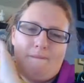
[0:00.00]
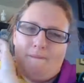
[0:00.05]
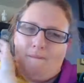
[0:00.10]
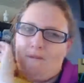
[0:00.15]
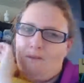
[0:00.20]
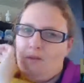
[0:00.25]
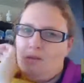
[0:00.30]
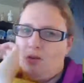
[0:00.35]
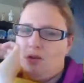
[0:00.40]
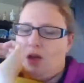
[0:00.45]

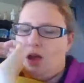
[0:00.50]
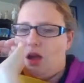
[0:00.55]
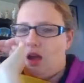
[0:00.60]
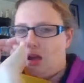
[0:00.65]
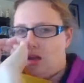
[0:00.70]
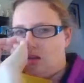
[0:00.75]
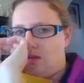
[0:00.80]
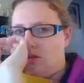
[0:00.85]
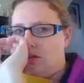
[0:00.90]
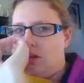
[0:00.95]
Okay.
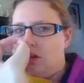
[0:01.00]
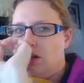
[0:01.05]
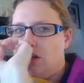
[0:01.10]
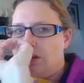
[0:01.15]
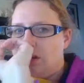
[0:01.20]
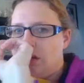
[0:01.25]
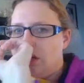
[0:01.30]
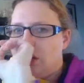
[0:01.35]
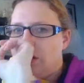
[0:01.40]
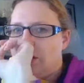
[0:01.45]

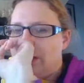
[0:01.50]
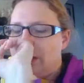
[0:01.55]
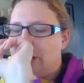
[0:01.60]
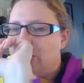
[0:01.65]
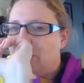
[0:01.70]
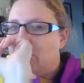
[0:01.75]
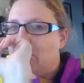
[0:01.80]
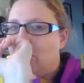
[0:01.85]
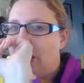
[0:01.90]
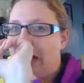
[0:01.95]
So it's
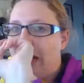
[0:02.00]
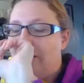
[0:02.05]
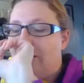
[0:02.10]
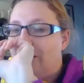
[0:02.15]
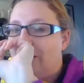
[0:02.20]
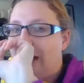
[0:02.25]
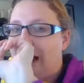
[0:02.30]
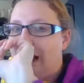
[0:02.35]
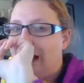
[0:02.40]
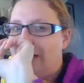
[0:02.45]
greater
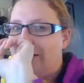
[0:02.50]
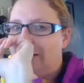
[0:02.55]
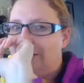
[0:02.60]
than?